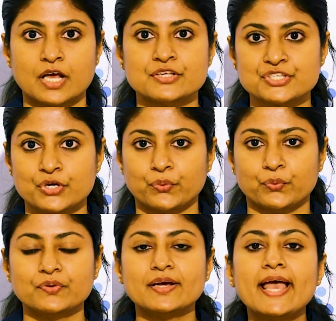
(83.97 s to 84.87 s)

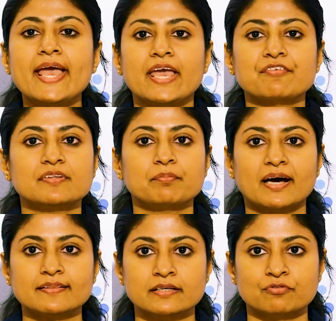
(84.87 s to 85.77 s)
So, if the
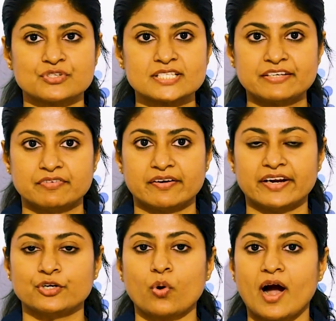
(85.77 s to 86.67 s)
mother was given
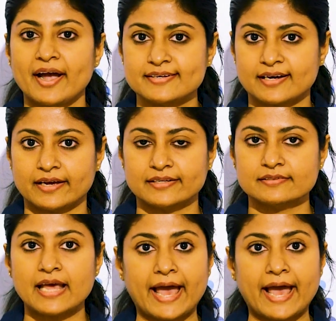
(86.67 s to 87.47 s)
radioiodine